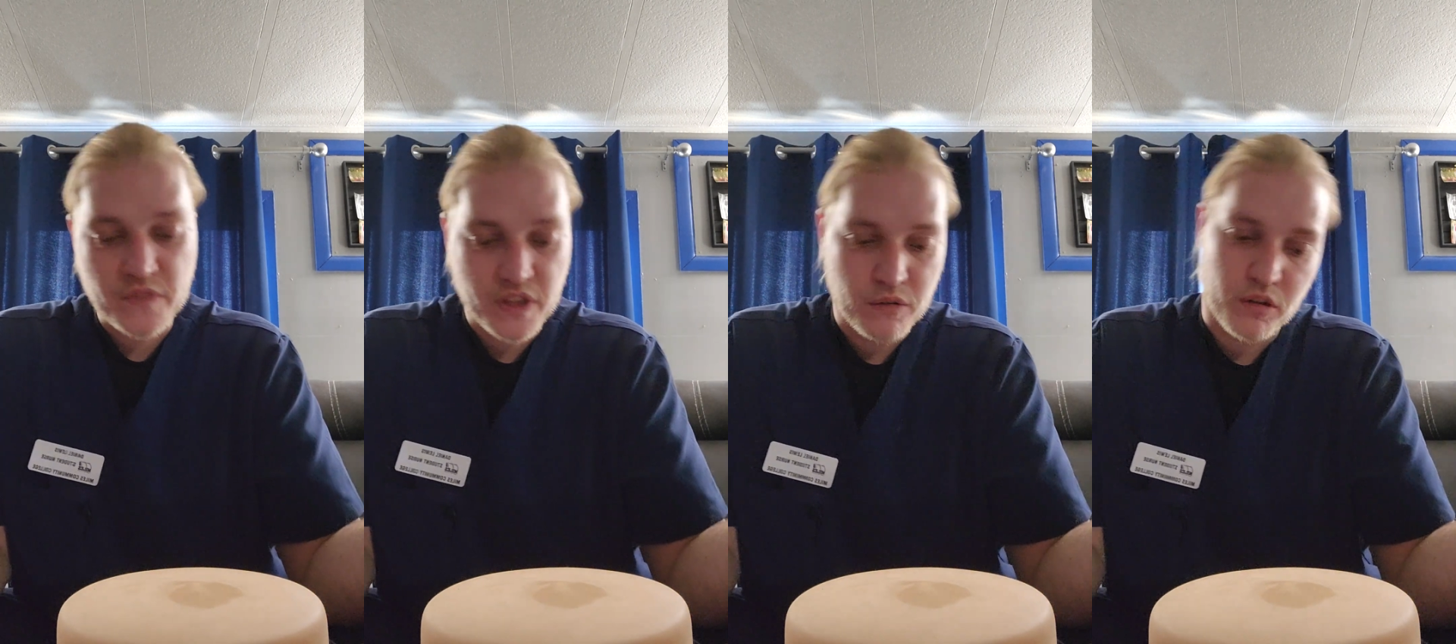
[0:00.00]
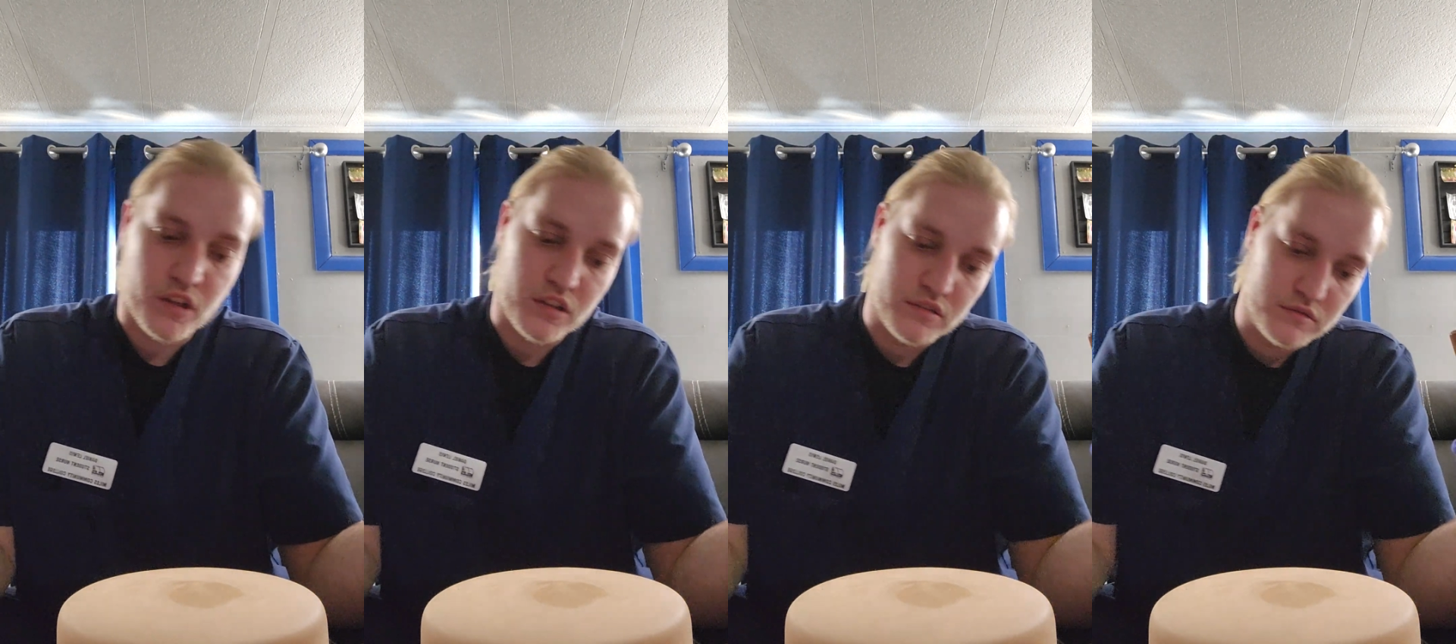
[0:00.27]

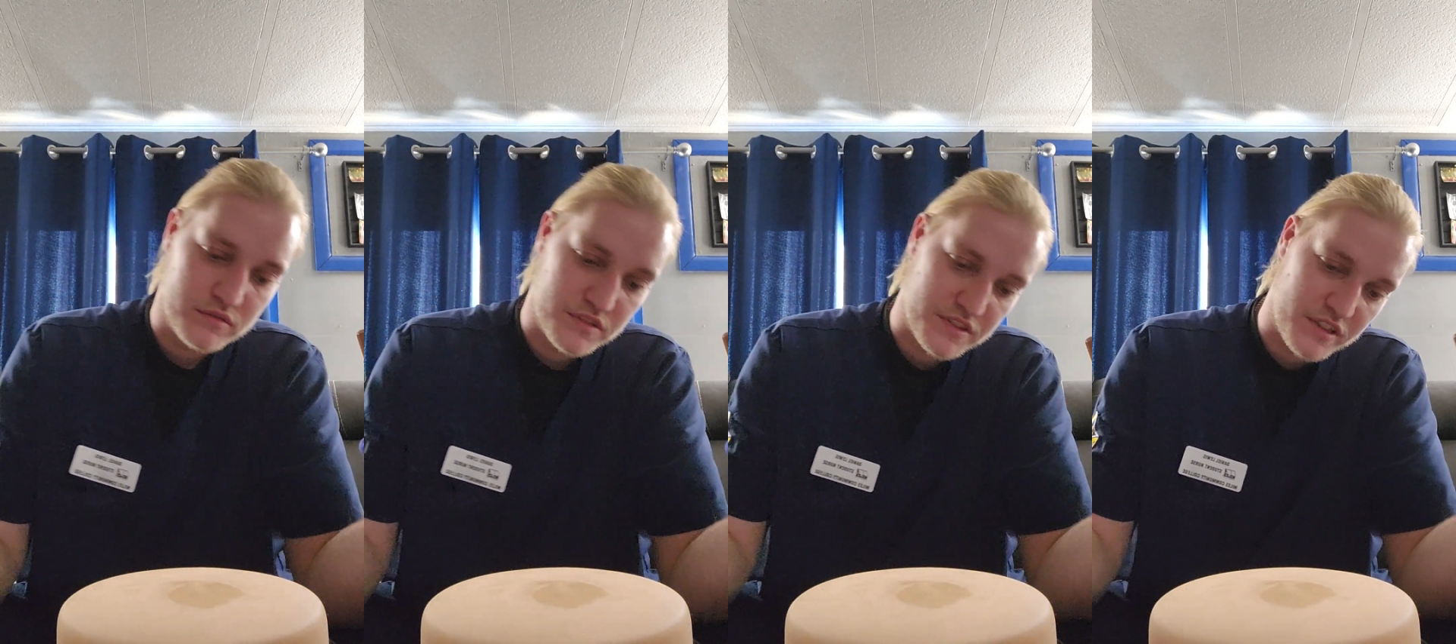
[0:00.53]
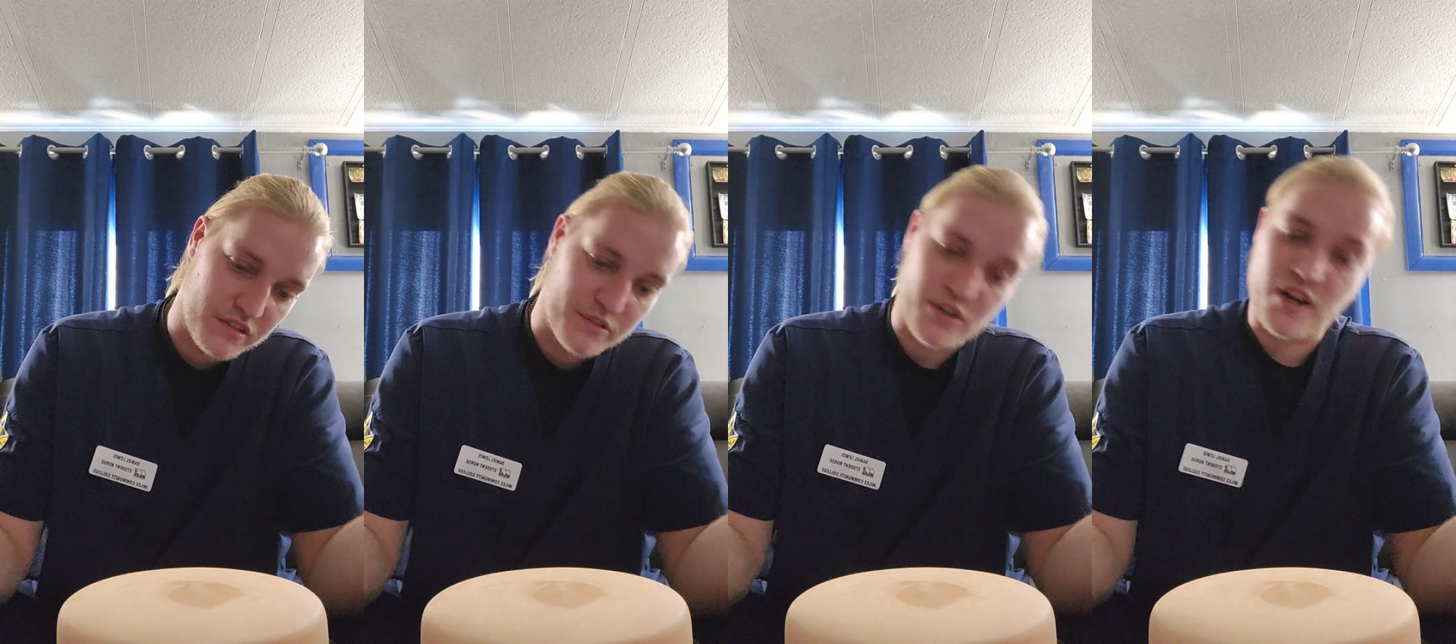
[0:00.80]
well,
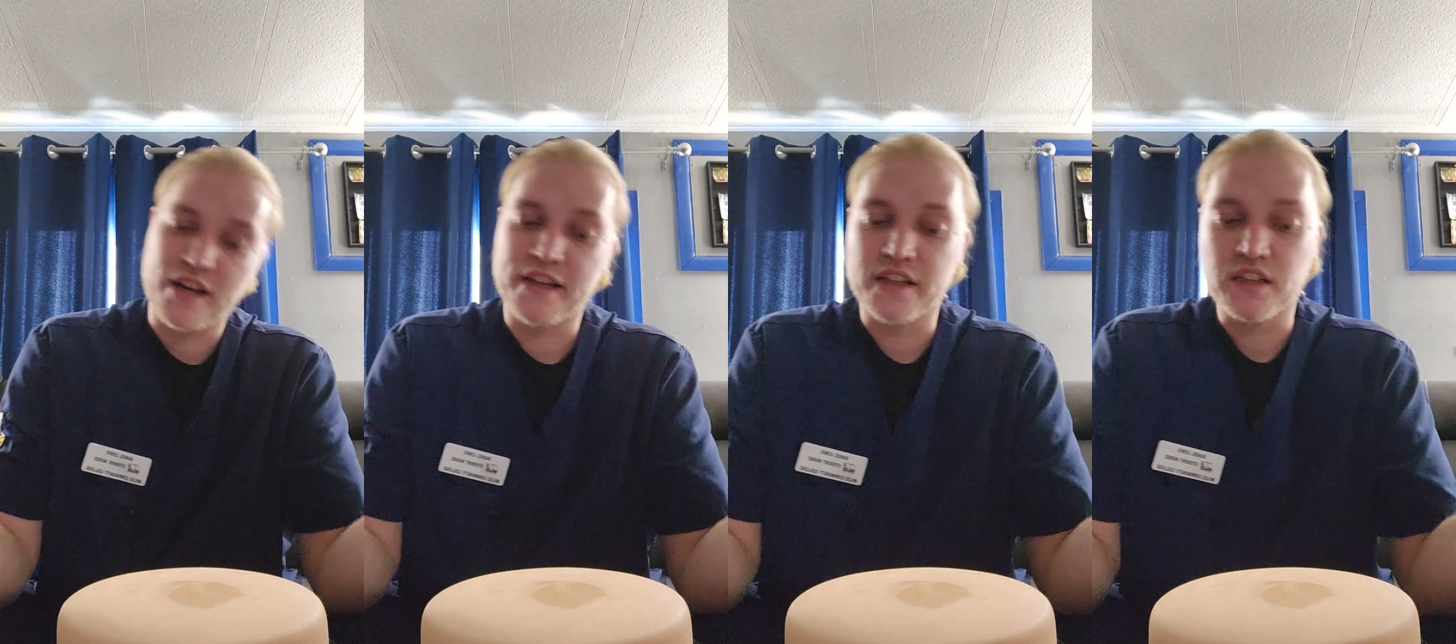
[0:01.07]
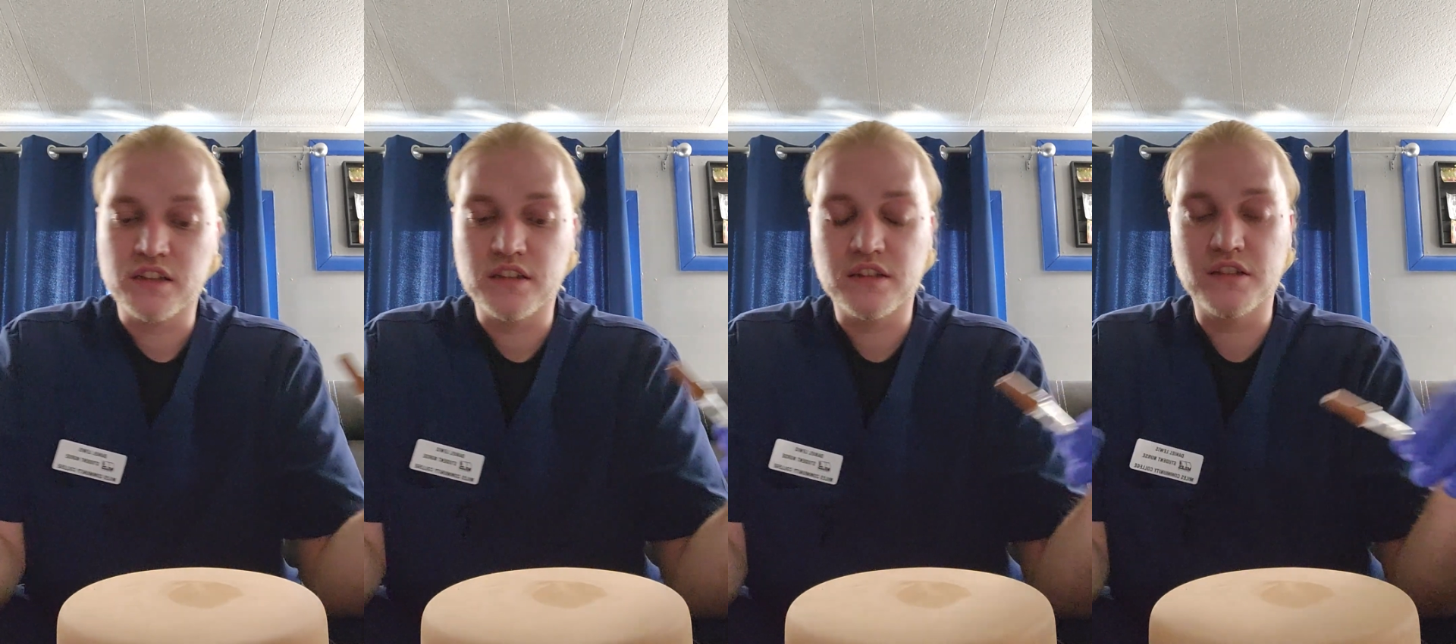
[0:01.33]
still
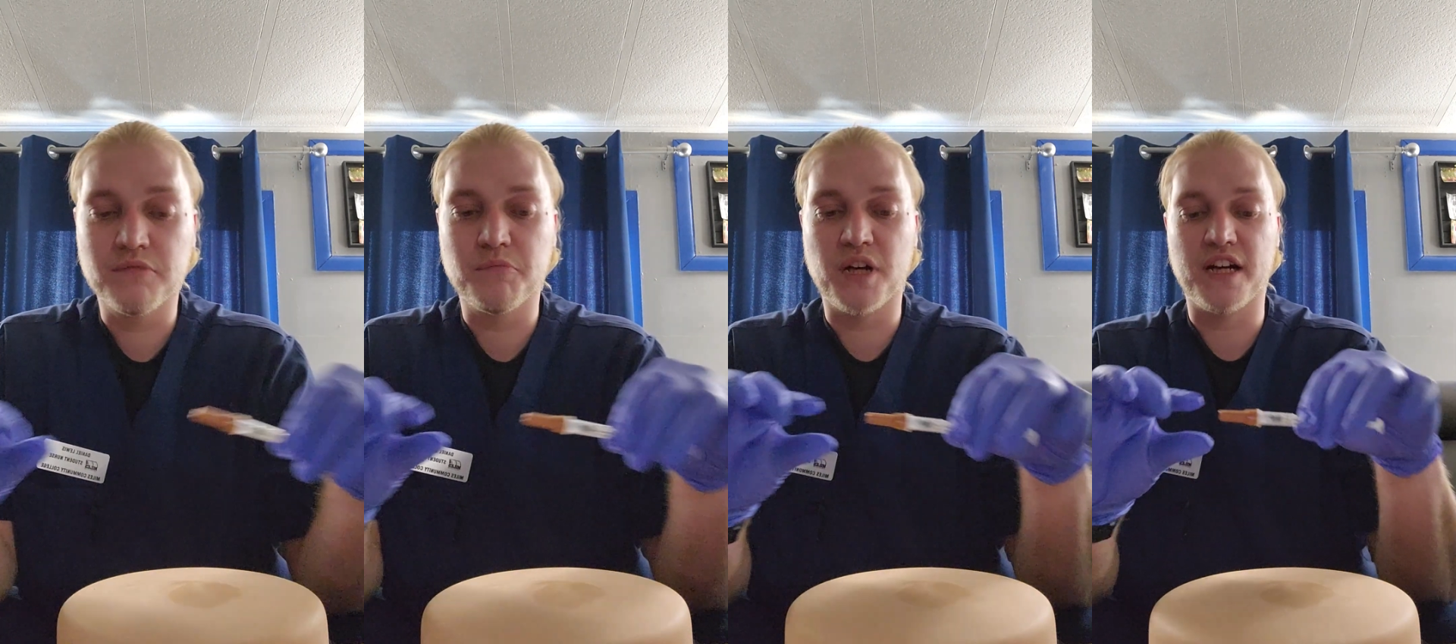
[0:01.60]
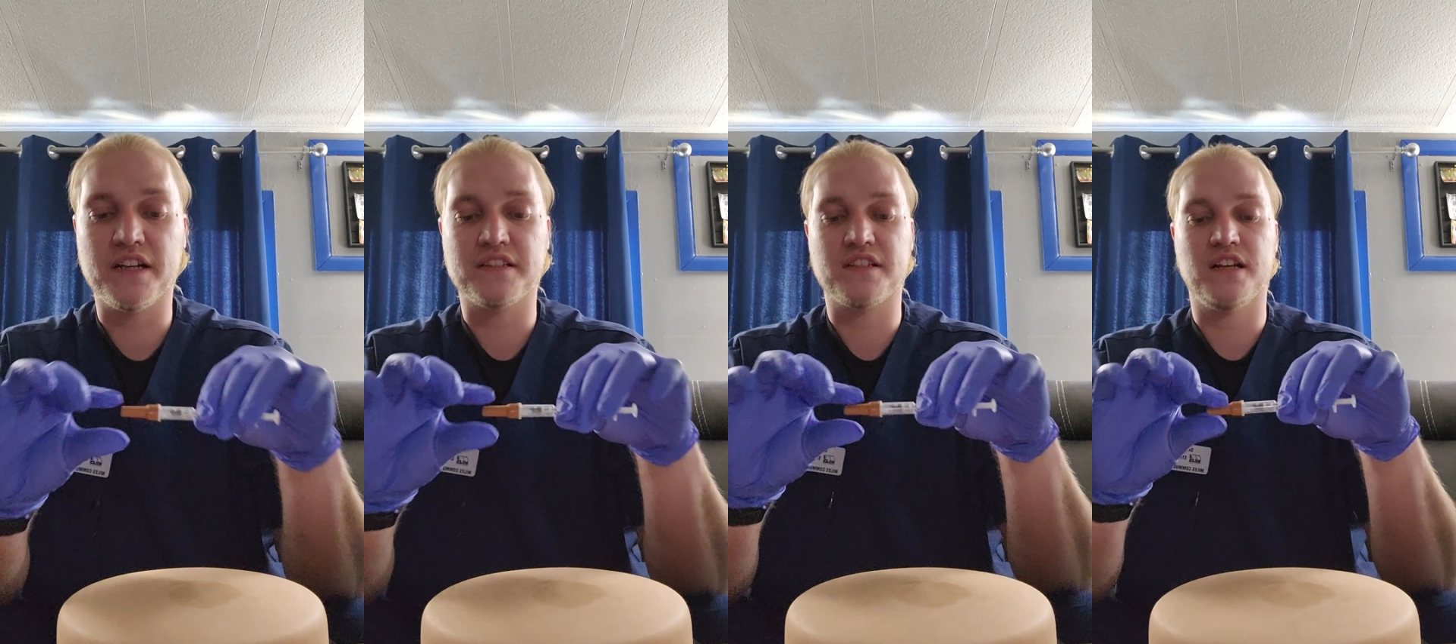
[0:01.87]
drying, but